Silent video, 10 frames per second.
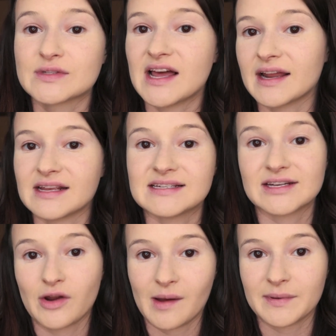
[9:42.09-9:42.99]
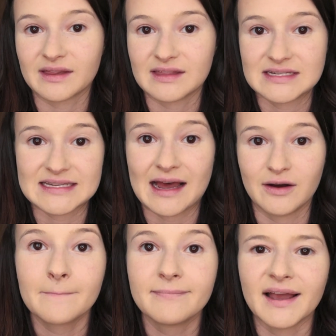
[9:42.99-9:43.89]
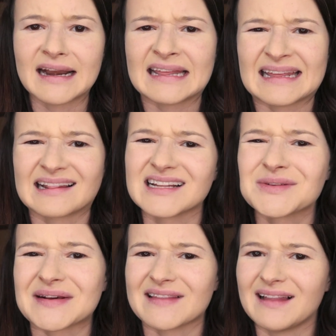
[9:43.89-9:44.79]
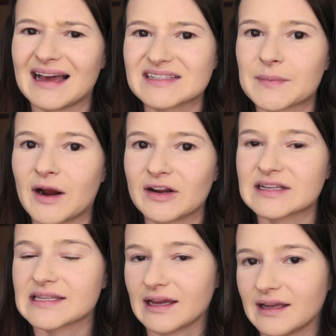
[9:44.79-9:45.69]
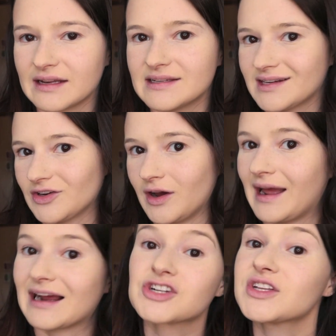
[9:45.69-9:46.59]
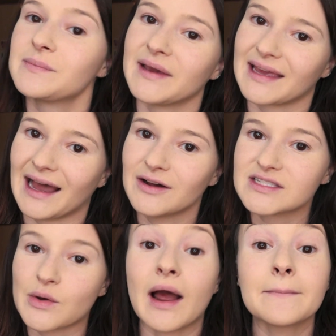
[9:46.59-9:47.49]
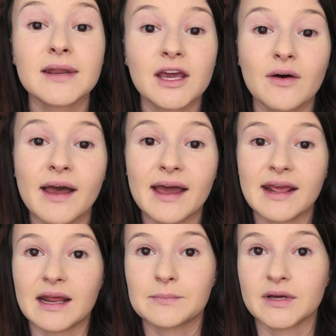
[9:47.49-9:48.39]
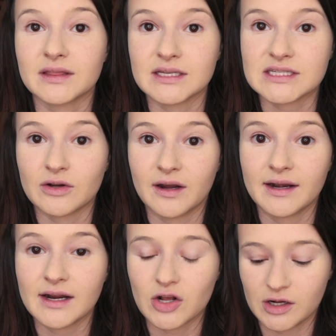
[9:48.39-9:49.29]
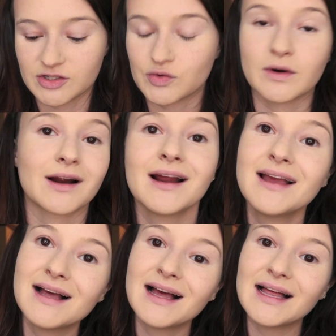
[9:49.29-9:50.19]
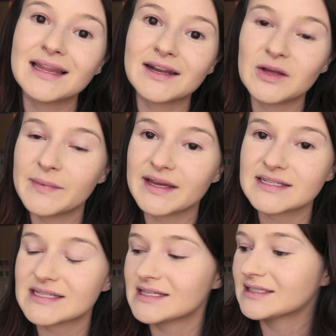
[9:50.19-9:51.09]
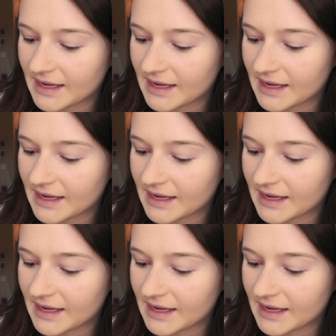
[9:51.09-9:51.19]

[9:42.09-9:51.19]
Honey did not pick this out, but I think that's one of the last products that Honey did not actually pick out. So I'm gonna go ahead and put this on and contour a little bit.